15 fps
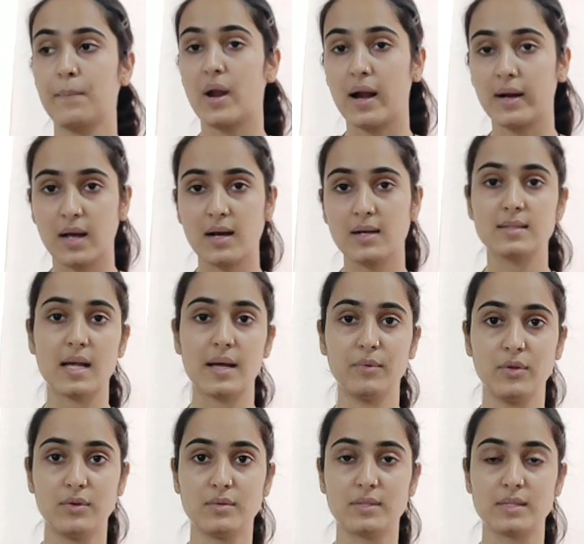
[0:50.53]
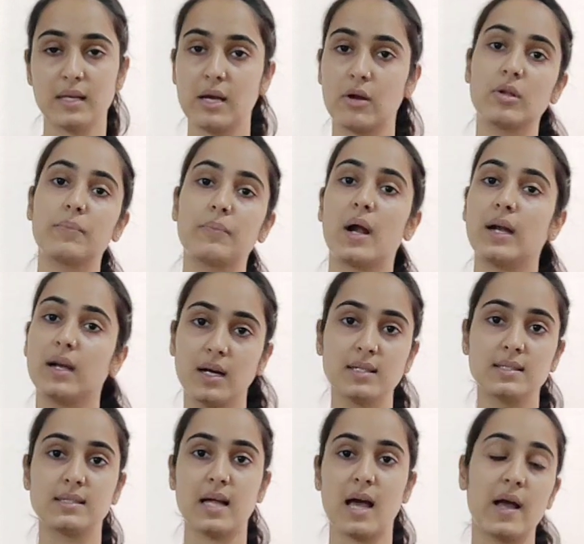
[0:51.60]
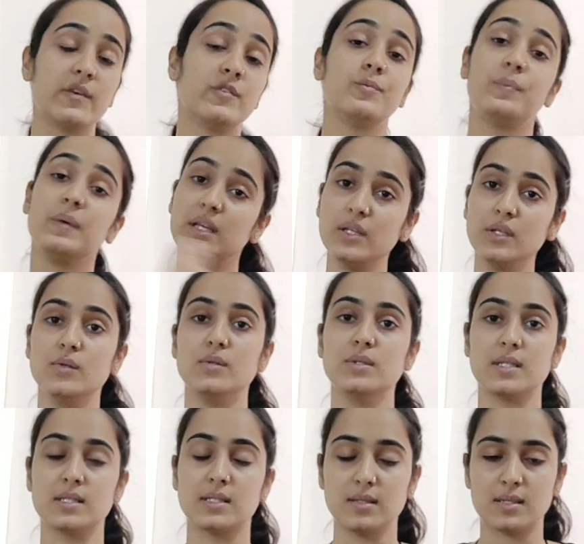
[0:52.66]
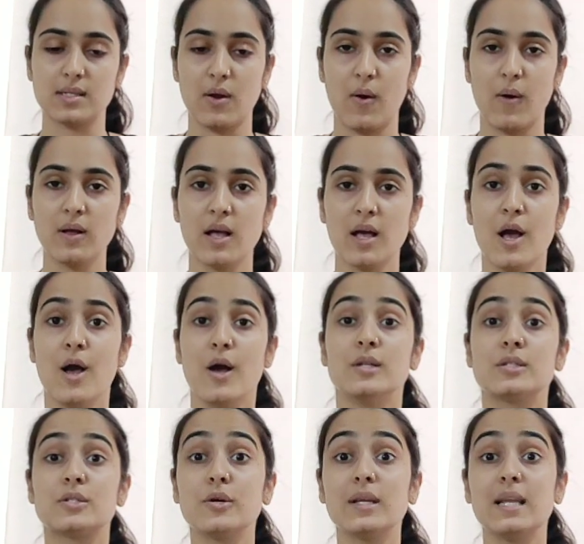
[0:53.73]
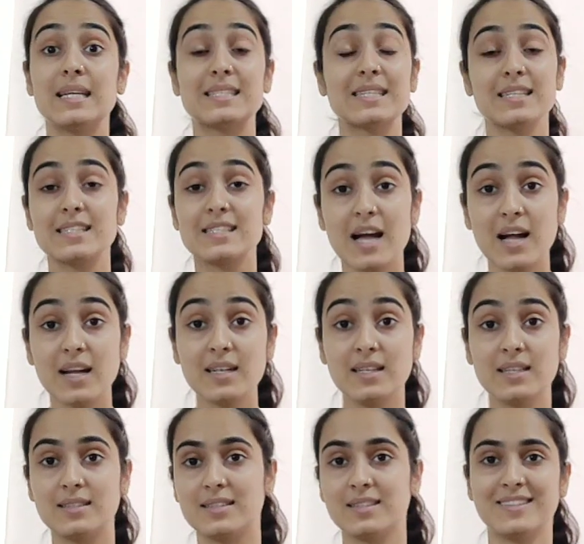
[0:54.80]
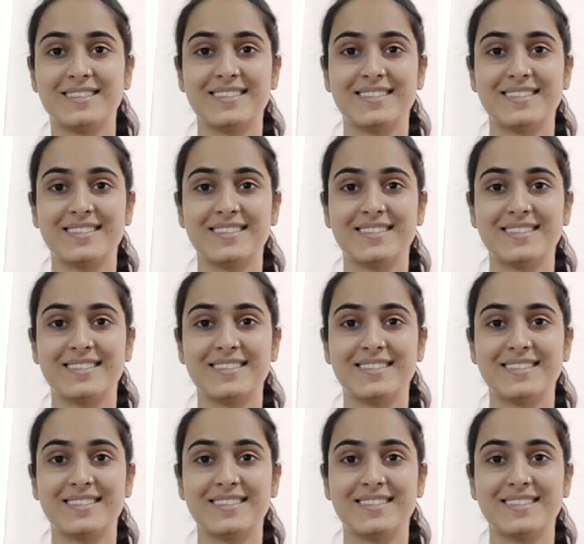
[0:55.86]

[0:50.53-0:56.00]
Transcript: products I'm using or the products I've been using since long. So let's get started.